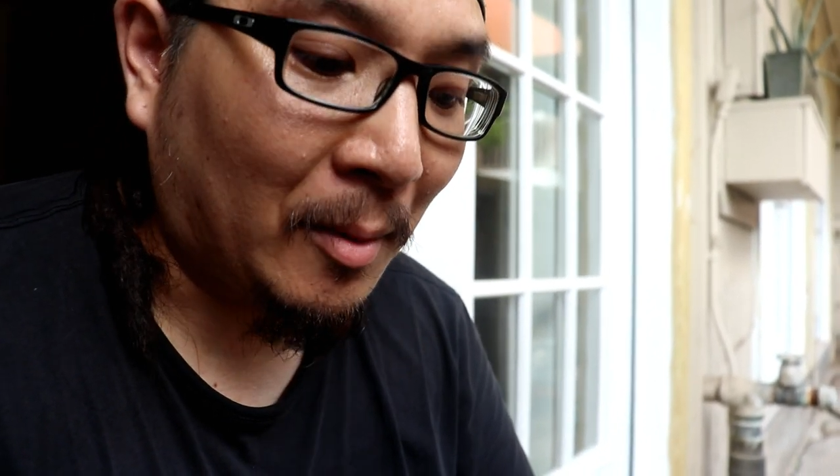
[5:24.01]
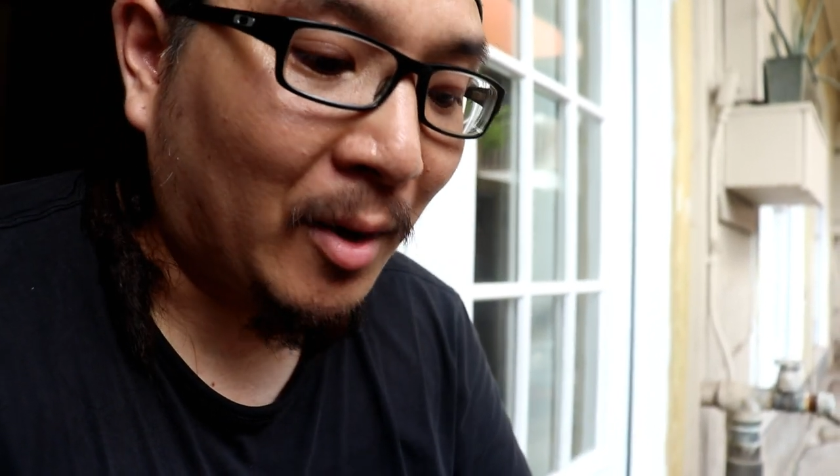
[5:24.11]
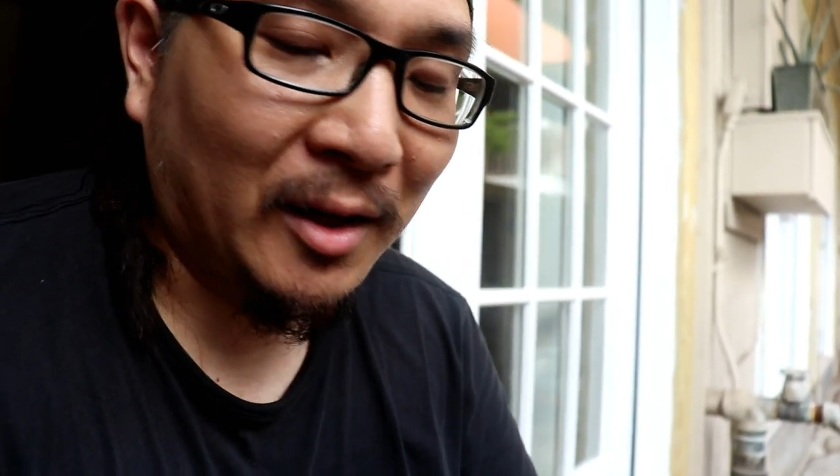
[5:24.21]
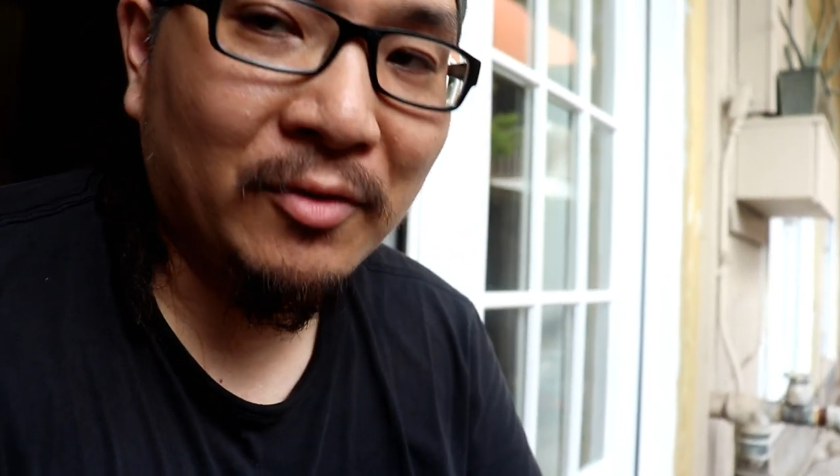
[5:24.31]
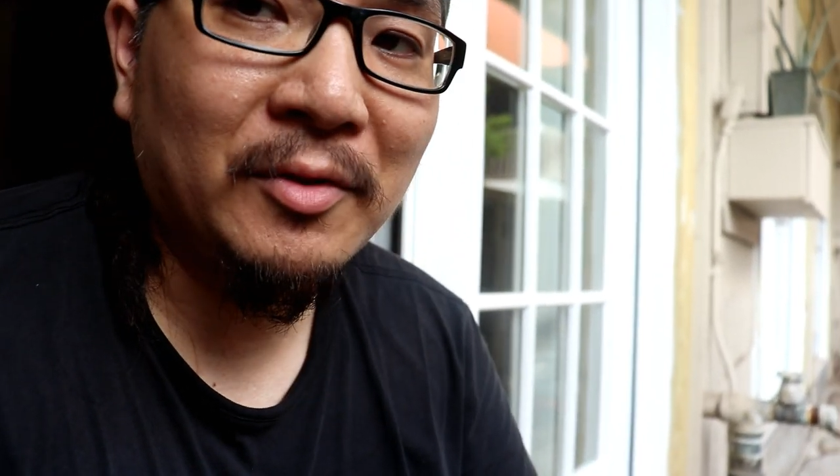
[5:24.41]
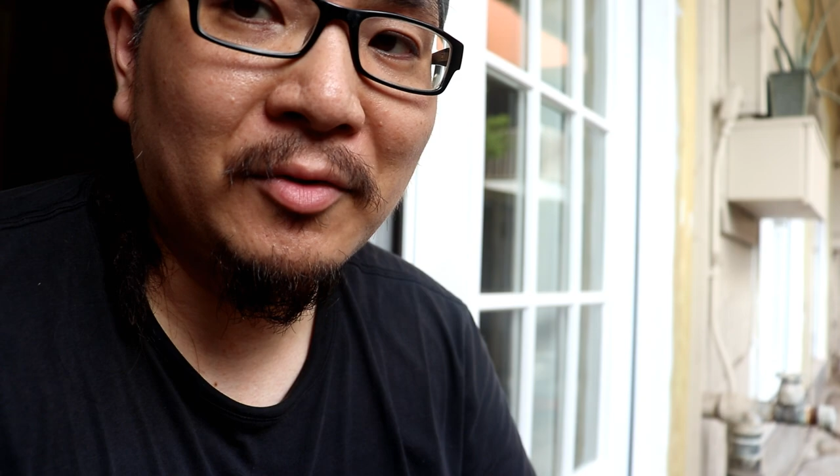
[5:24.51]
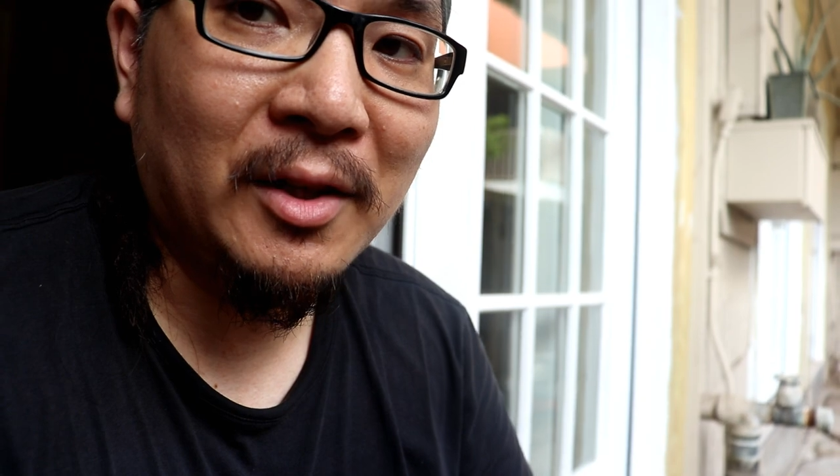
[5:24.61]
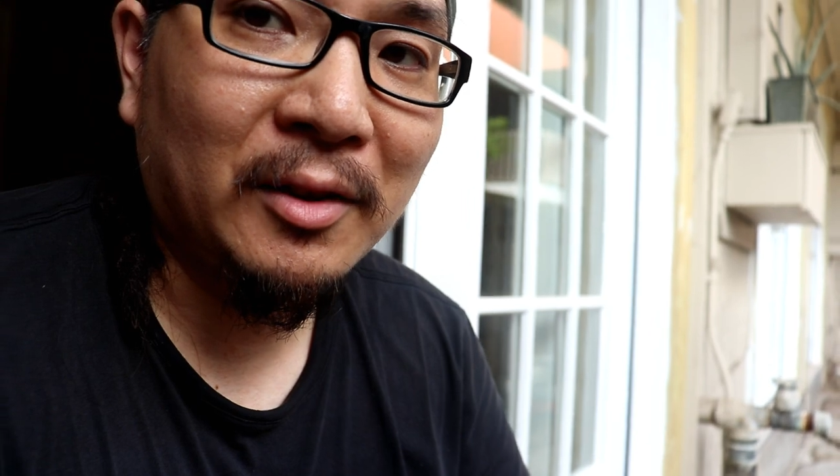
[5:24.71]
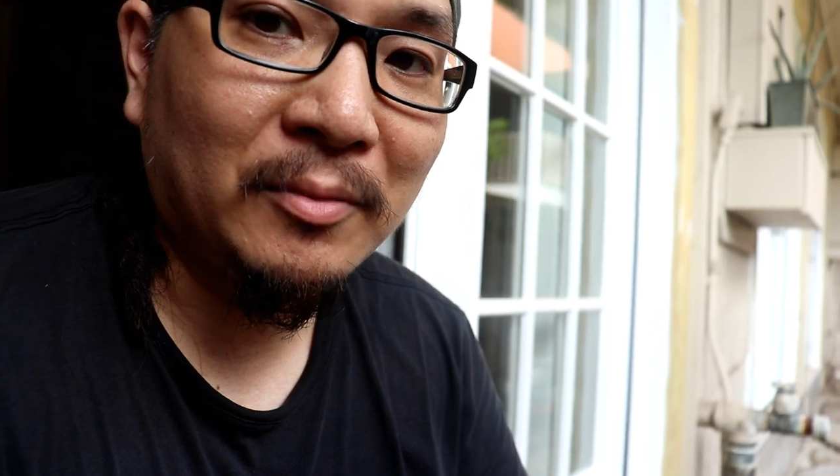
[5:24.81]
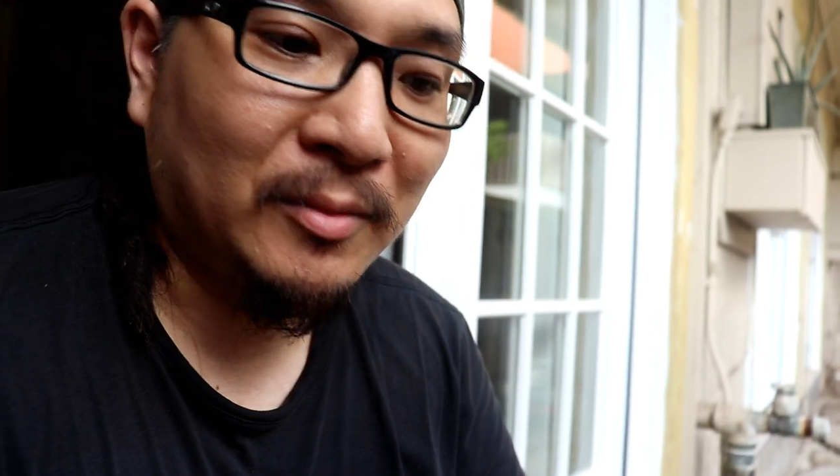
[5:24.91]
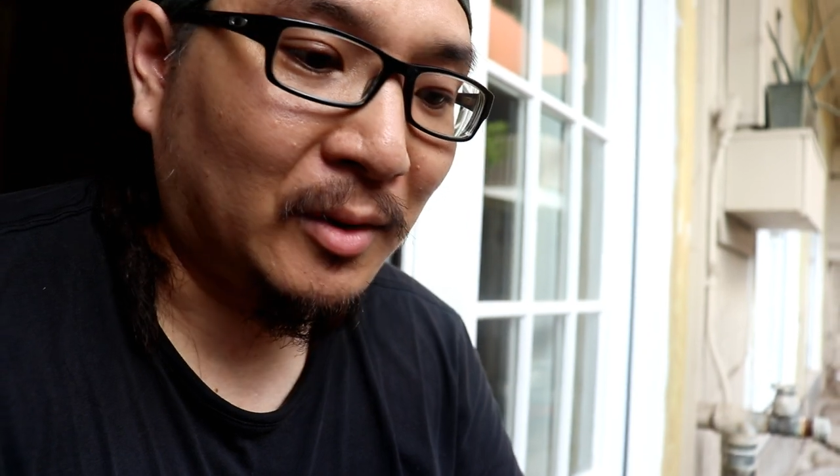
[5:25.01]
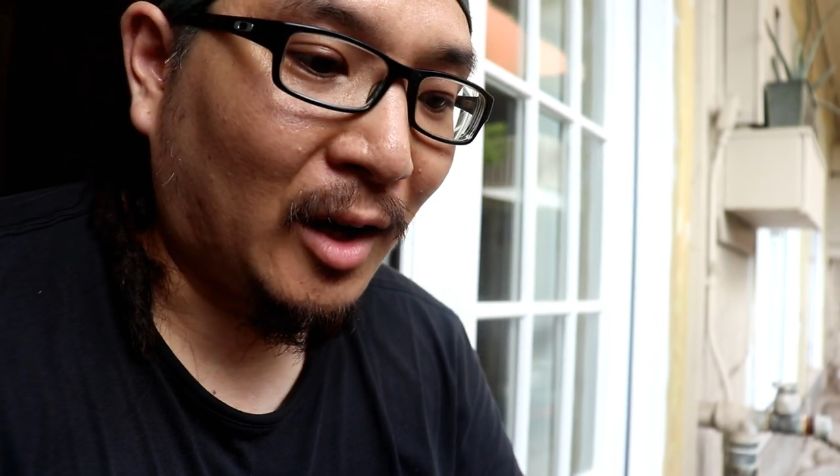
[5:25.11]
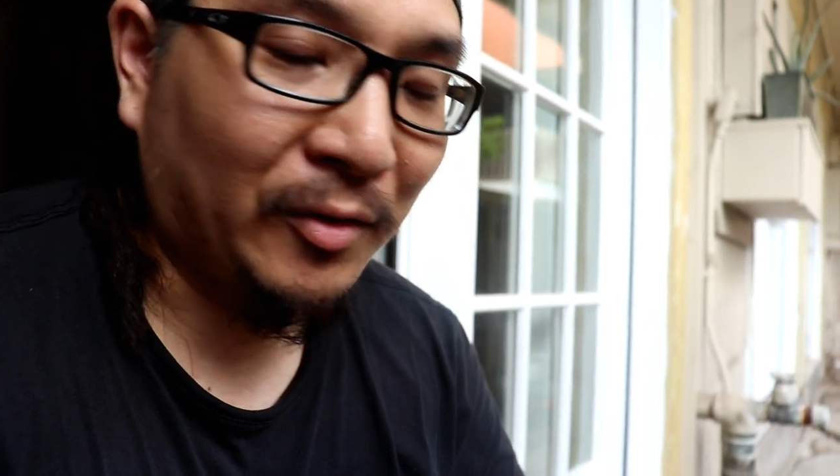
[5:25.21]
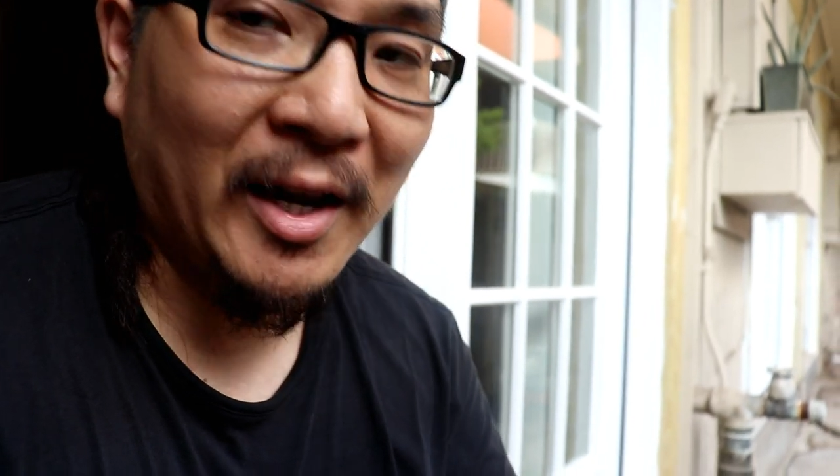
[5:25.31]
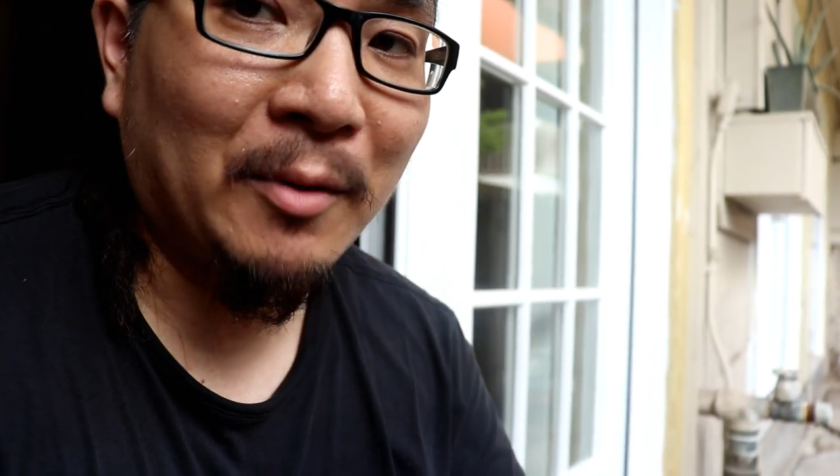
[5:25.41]
I bought a uh,
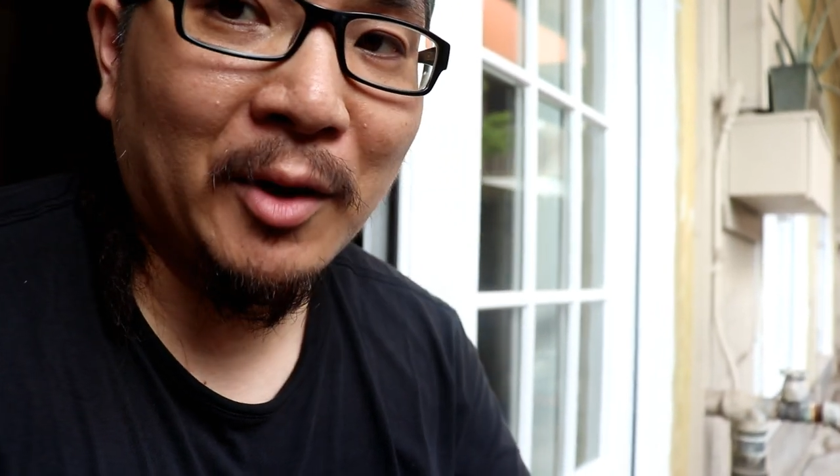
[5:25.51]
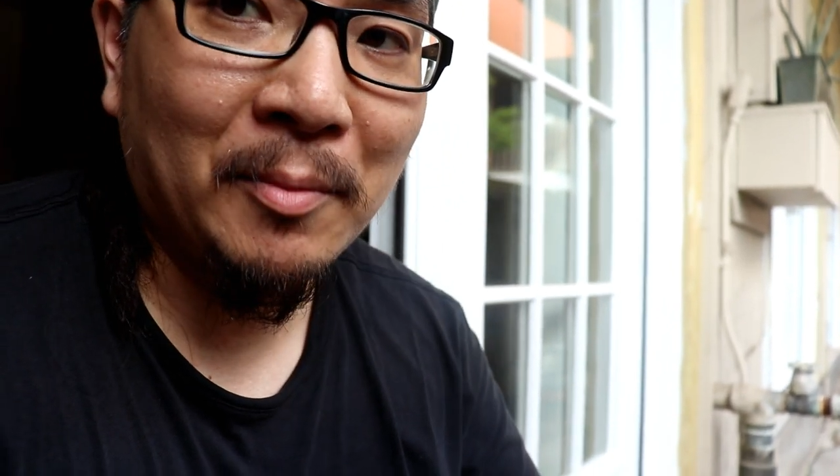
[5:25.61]
off camera.